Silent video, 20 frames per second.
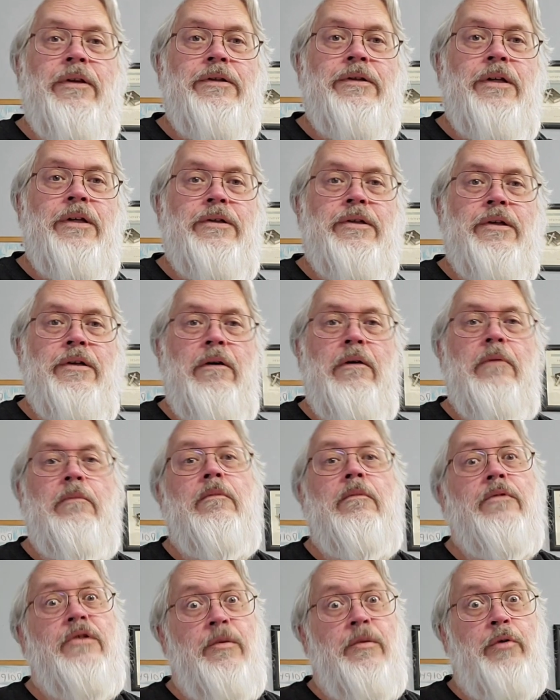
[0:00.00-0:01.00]
sister.
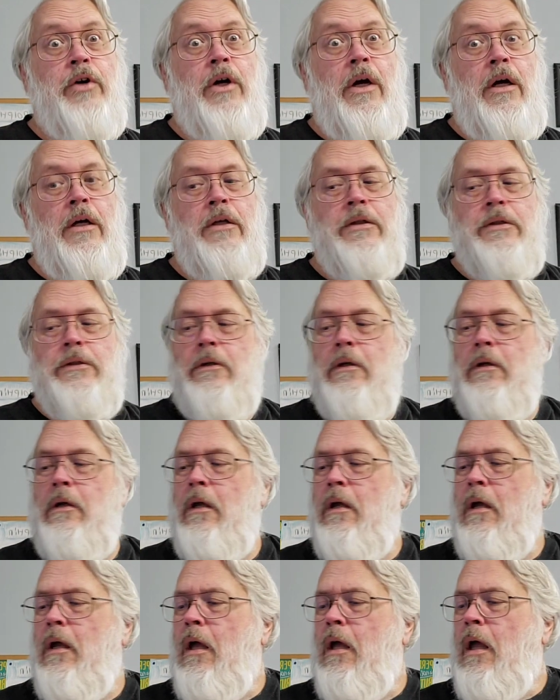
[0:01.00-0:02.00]
Surprise.
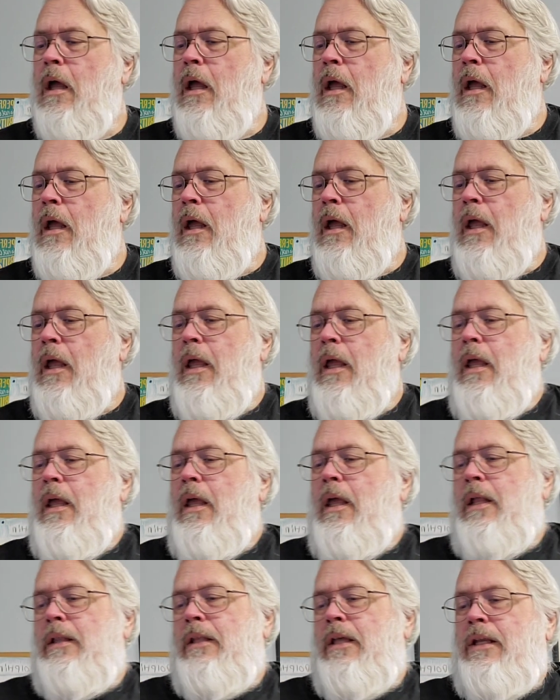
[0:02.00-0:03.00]

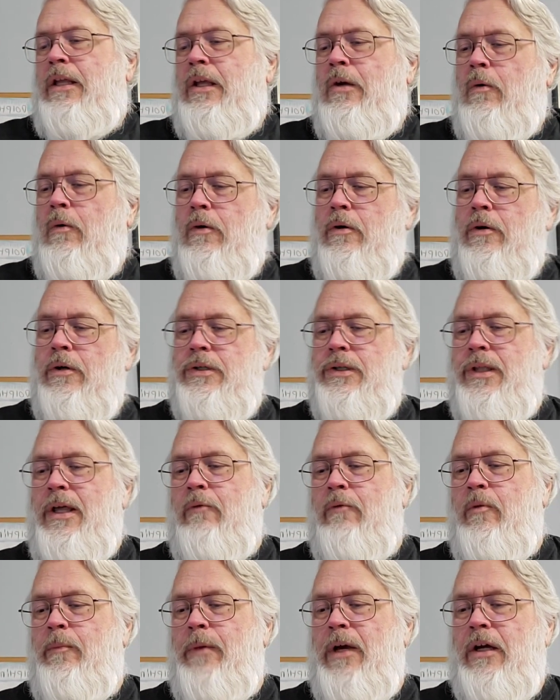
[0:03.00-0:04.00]
And then he orders that
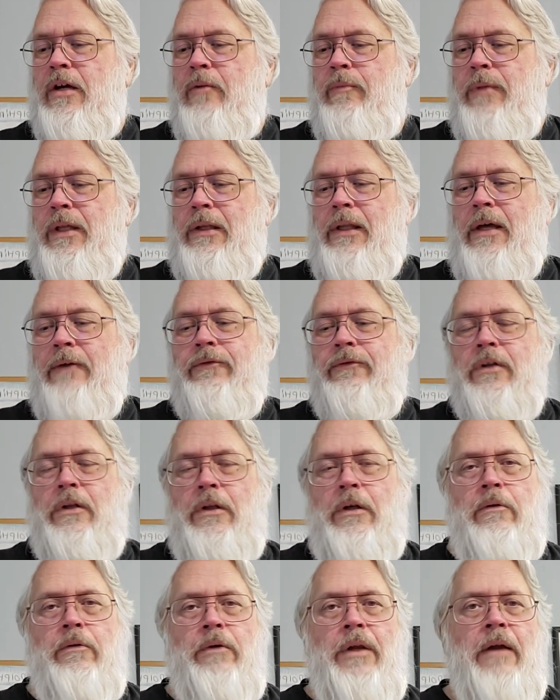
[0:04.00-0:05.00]
Rebekah be left alone.